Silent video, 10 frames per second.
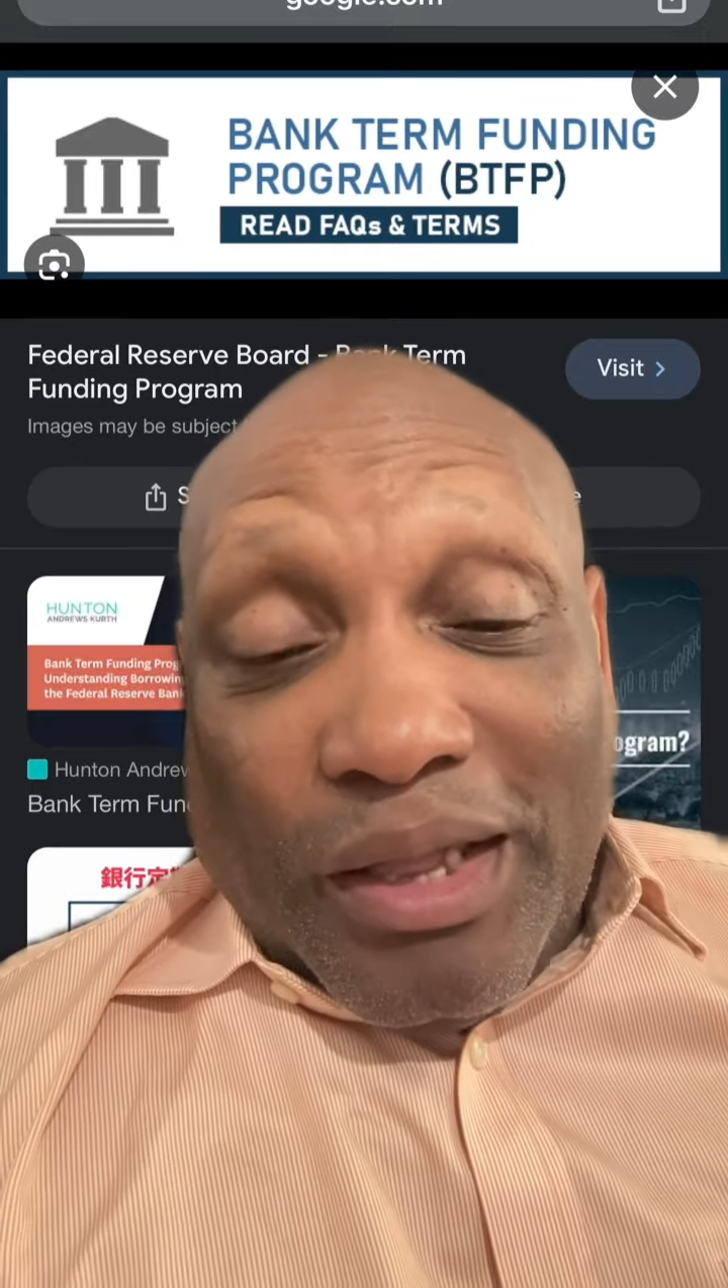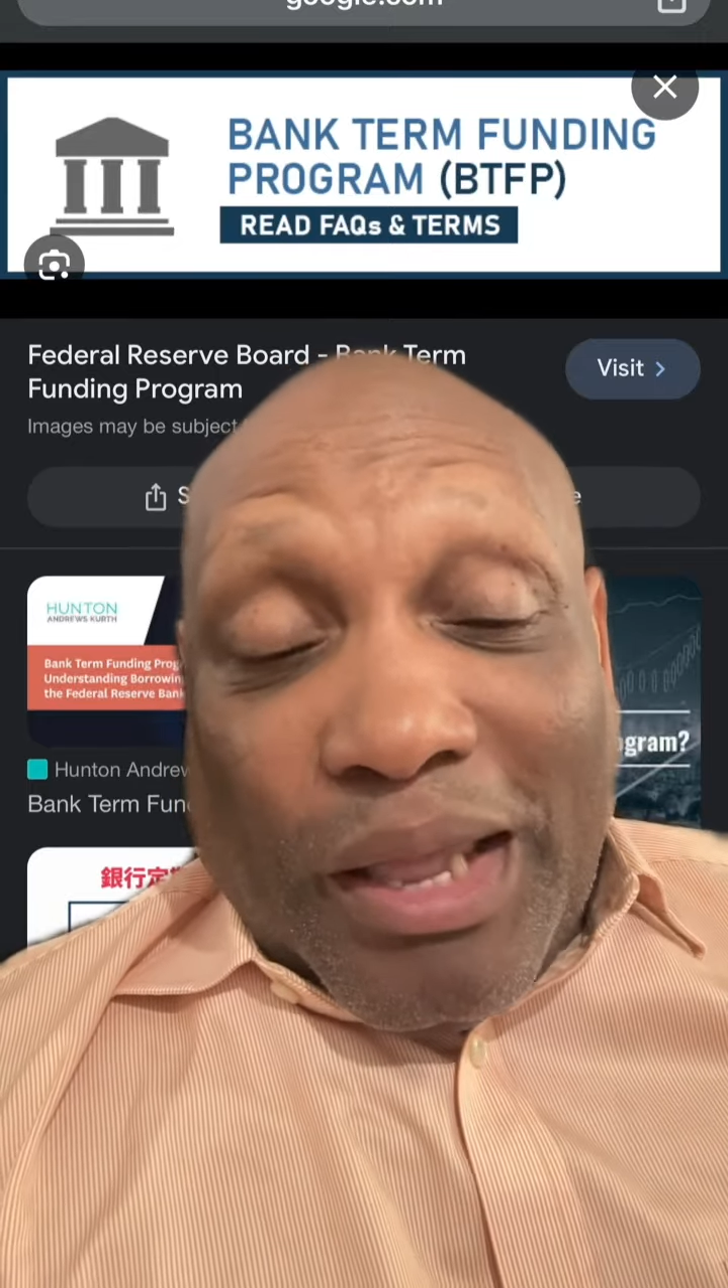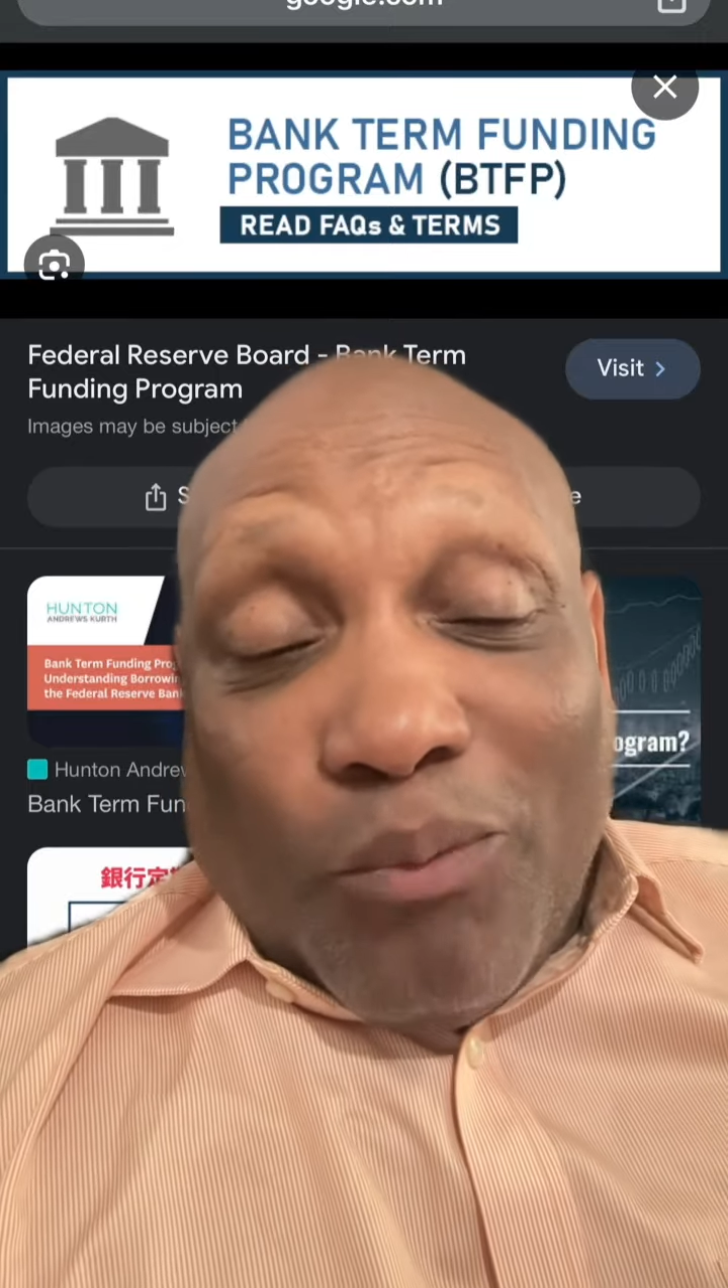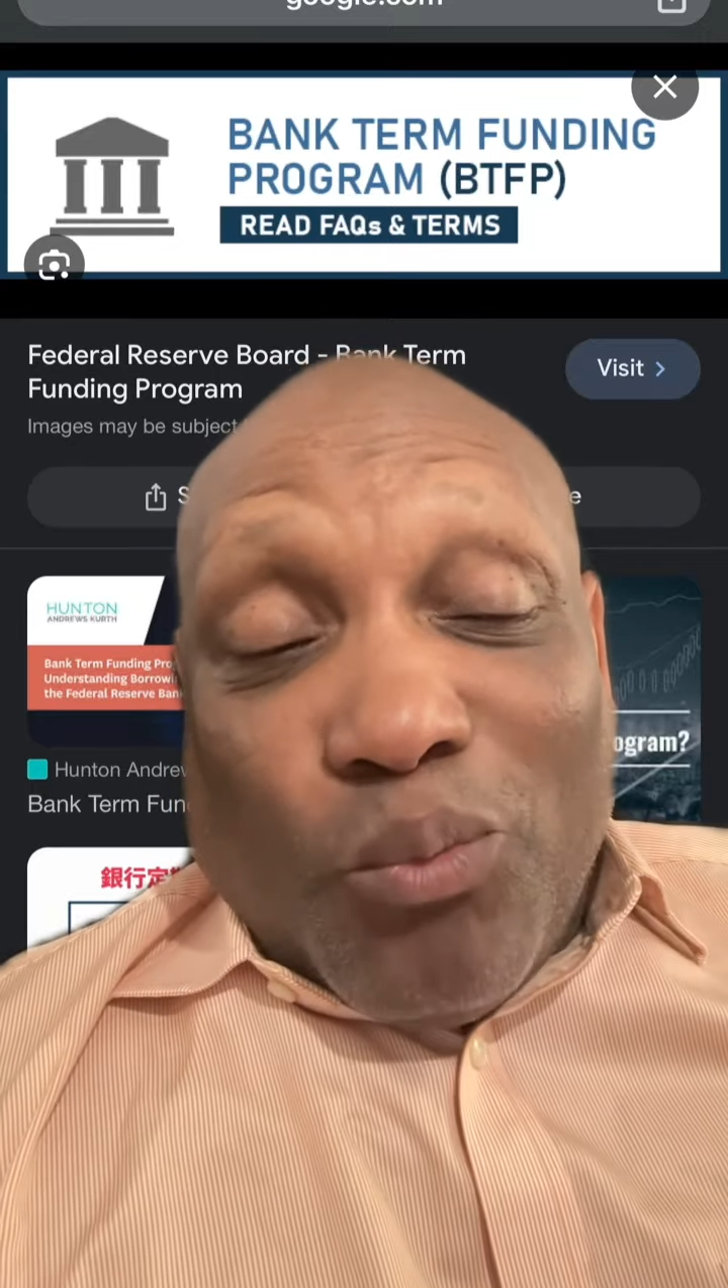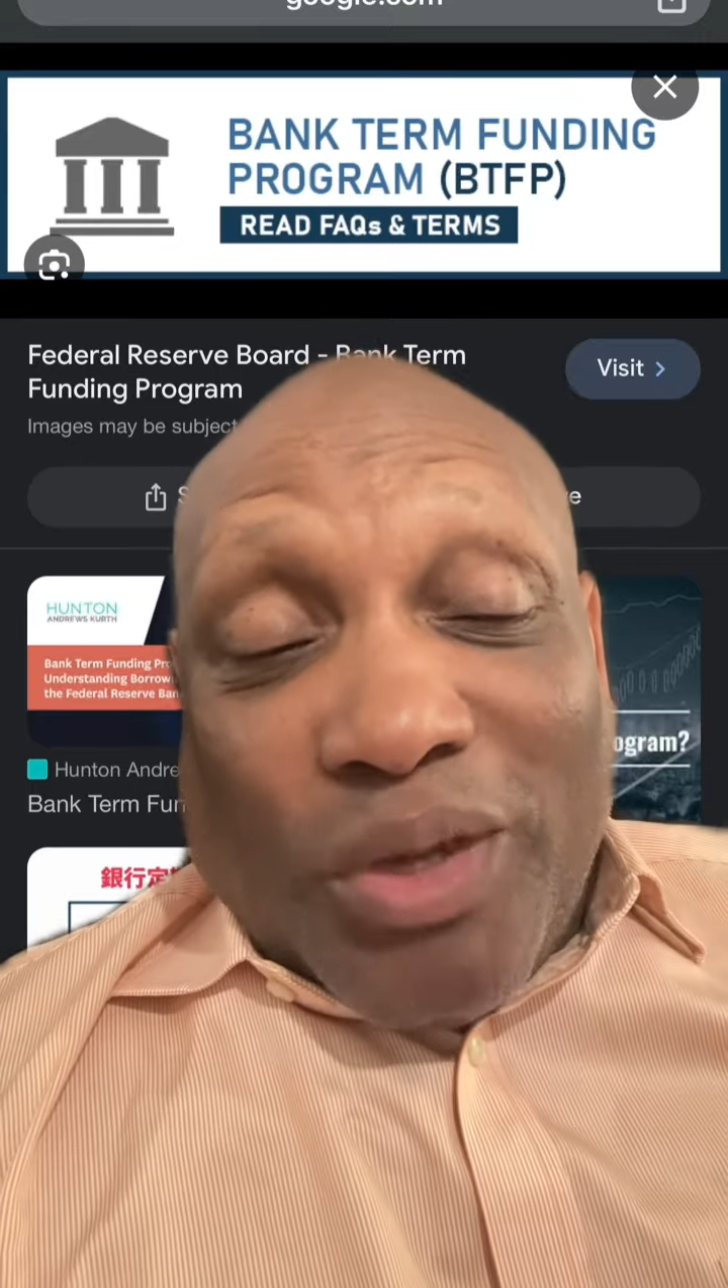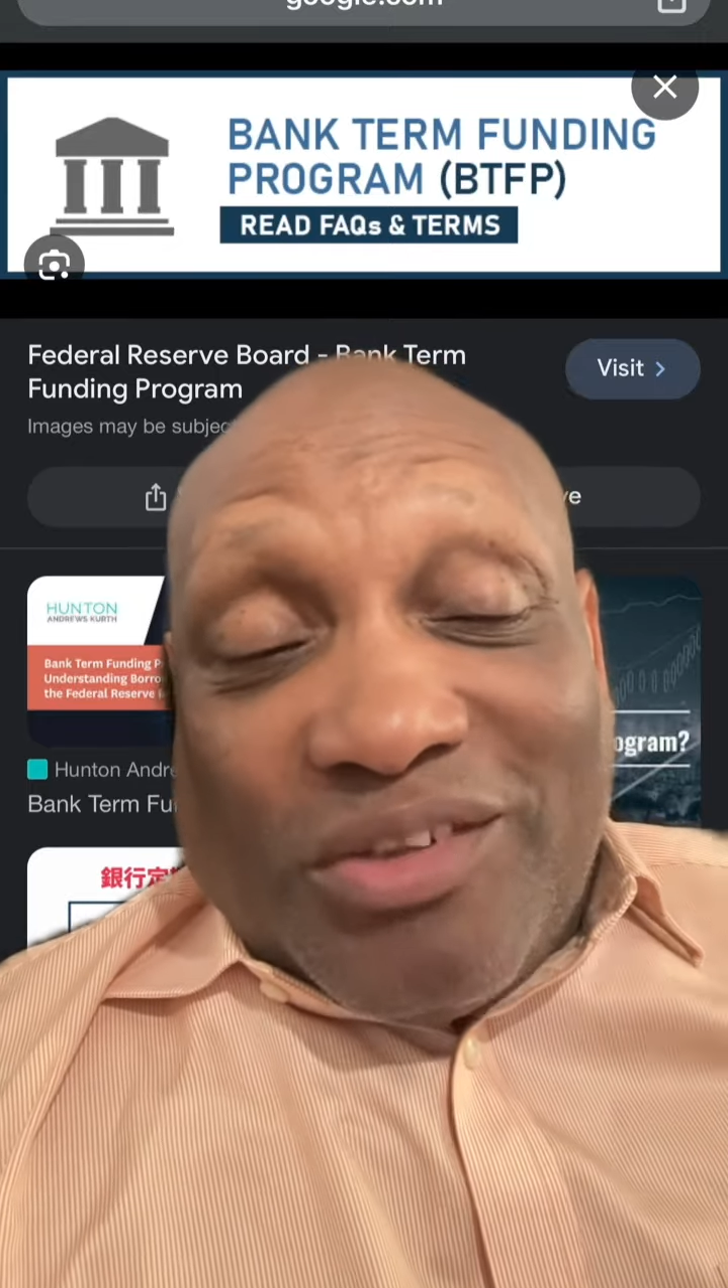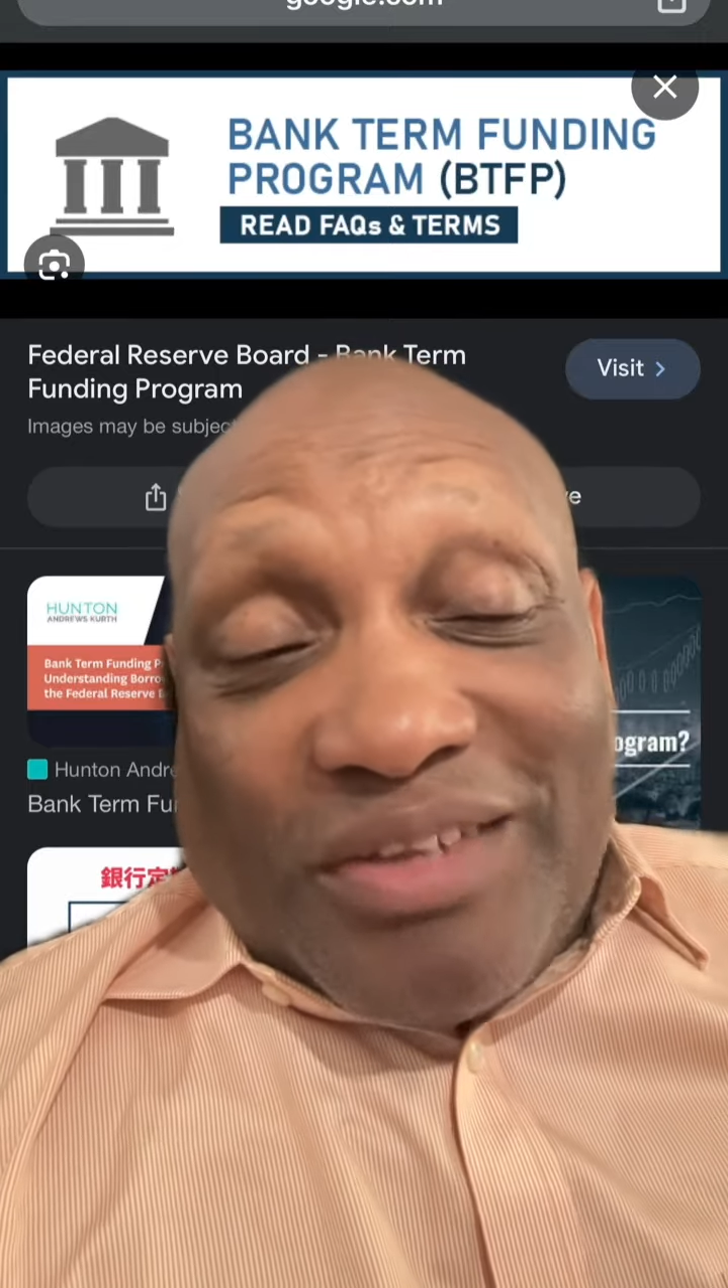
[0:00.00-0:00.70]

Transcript: And once